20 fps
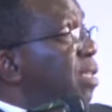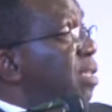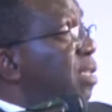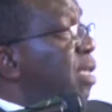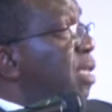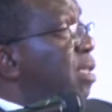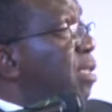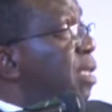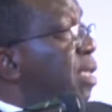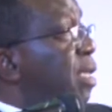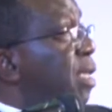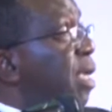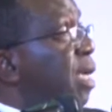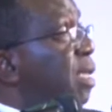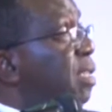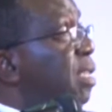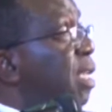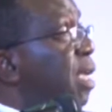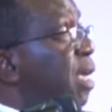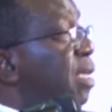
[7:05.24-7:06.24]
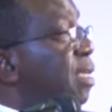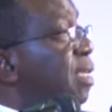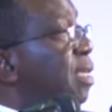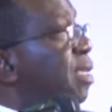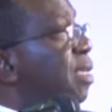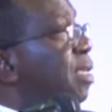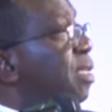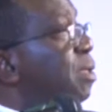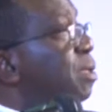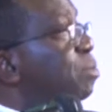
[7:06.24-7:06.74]
at the States. Next slide.
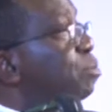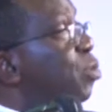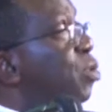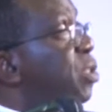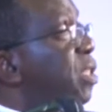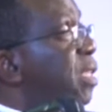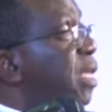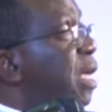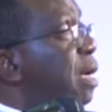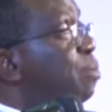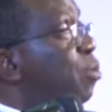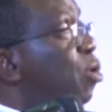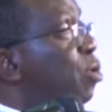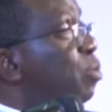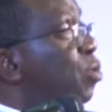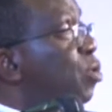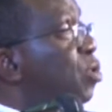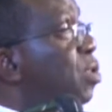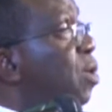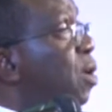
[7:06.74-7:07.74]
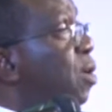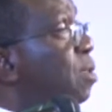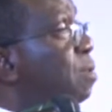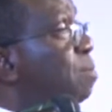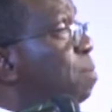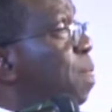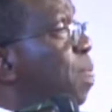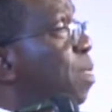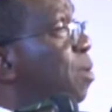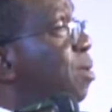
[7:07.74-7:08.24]
Moji, I'm almost
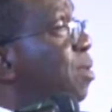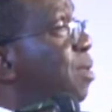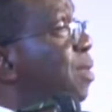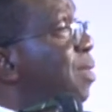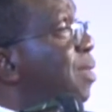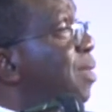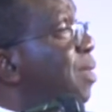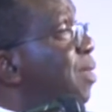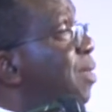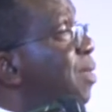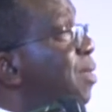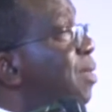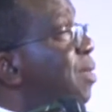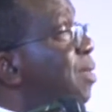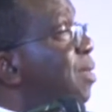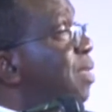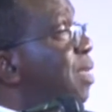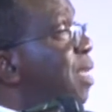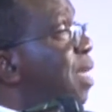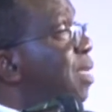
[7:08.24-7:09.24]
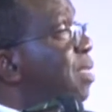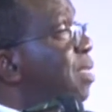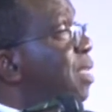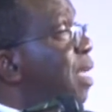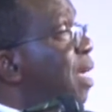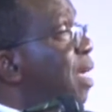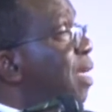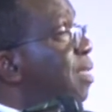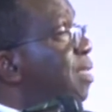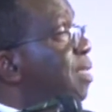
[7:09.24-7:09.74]
done. Next
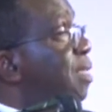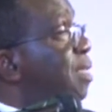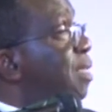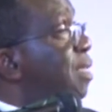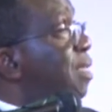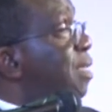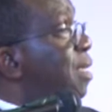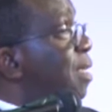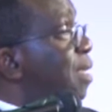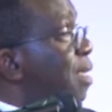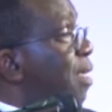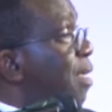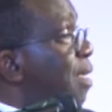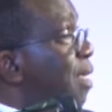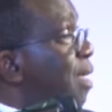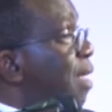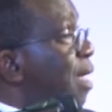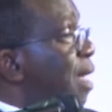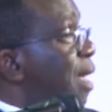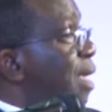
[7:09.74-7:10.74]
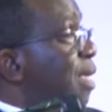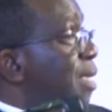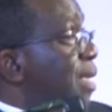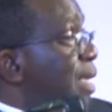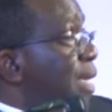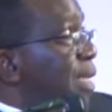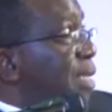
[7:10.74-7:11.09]
slide. And